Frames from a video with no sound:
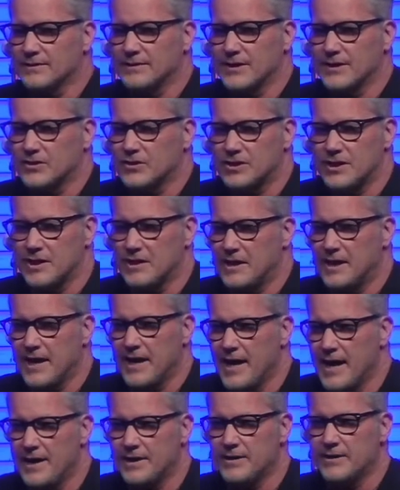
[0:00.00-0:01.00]
is to the
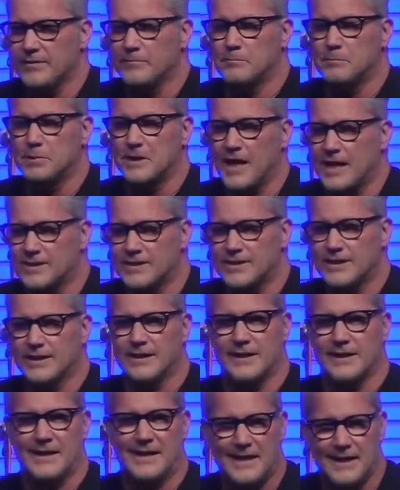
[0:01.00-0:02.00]
end of blessing
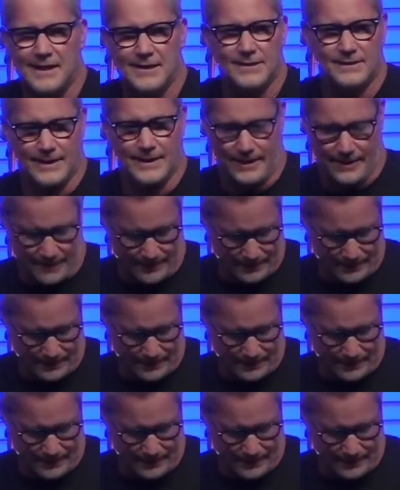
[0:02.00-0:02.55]
and healing.